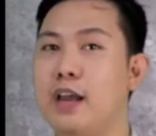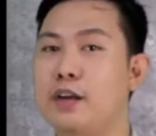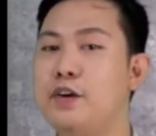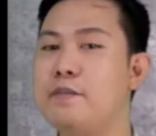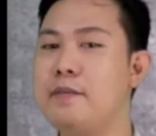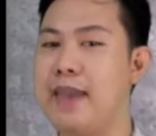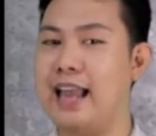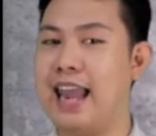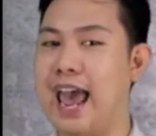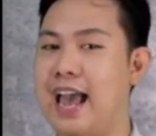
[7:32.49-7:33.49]

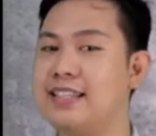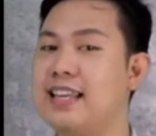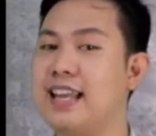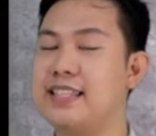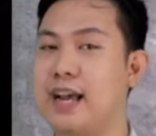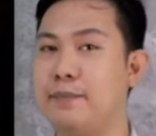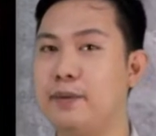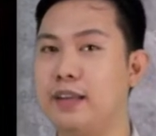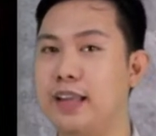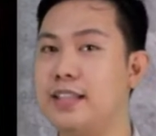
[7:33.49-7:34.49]
Gumamela as an
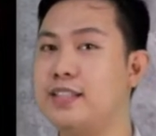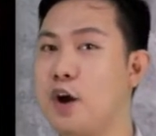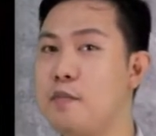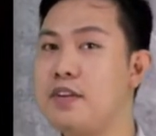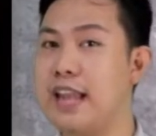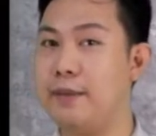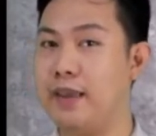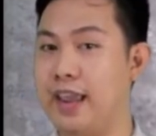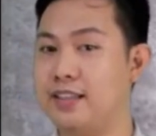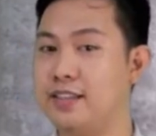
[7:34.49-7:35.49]
example. Its common name
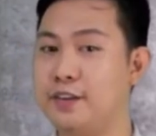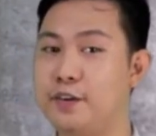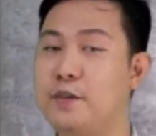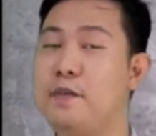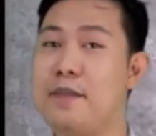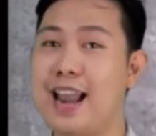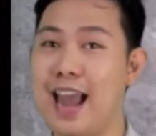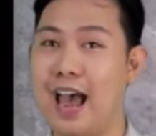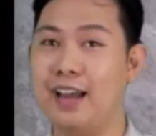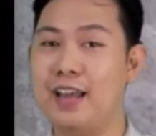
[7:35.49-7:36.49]
is
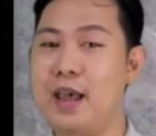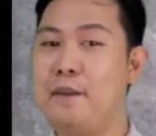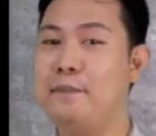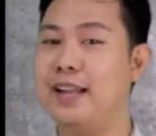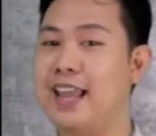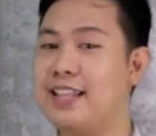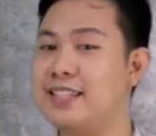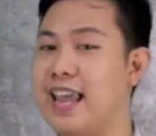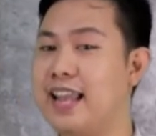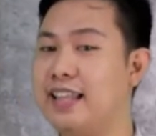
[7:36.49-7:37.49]
Gumamela, but its
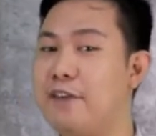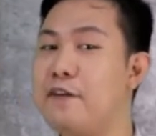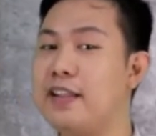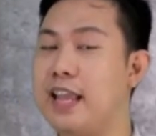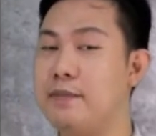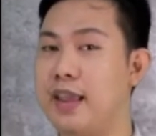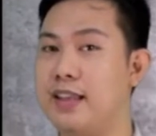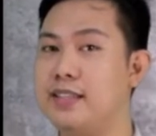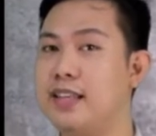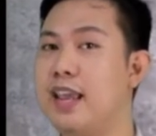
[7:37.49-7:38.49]
scientific name
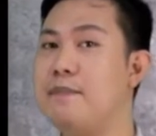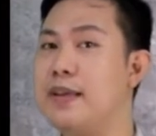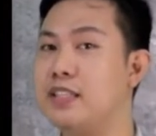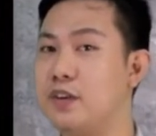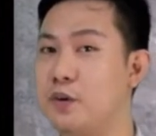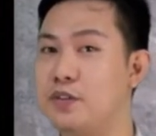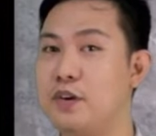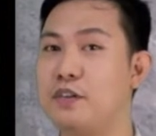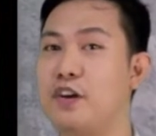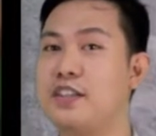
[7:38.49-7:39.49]
is Hibiscus
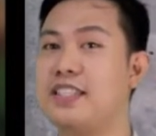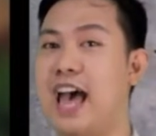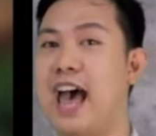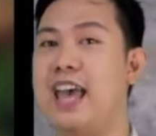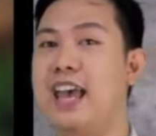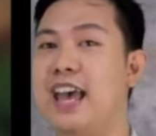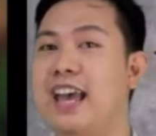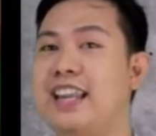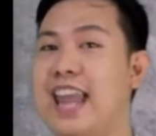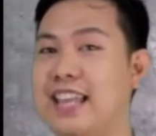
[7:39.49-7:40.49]
rosa
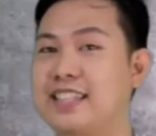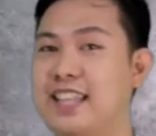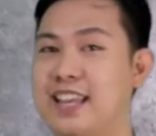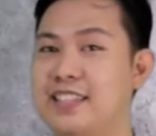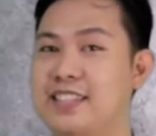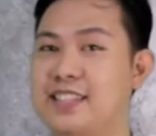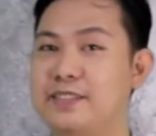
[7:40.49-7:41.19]
nensis.